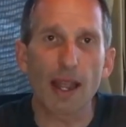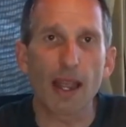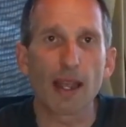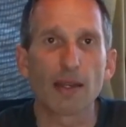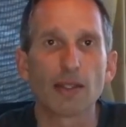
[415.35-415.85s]

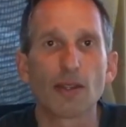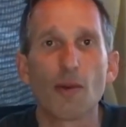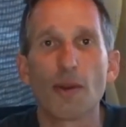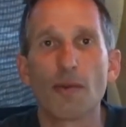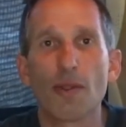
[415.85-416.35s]
and so
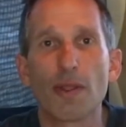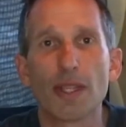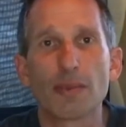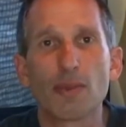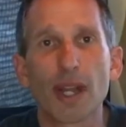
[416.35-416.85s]
when
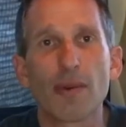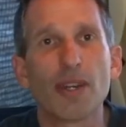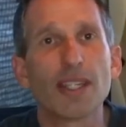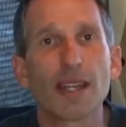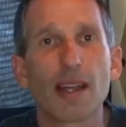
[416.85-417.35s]
this brand
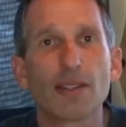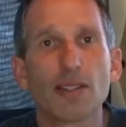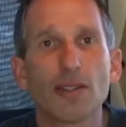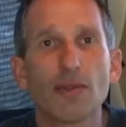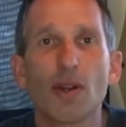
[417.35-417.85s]
reached out
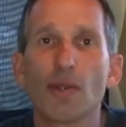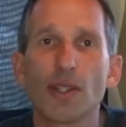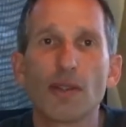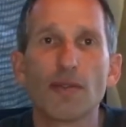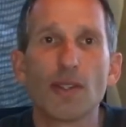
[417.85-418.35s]
to Road
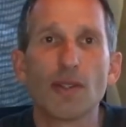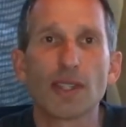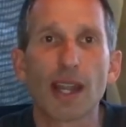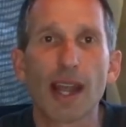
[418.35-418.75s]
Gear Reviews and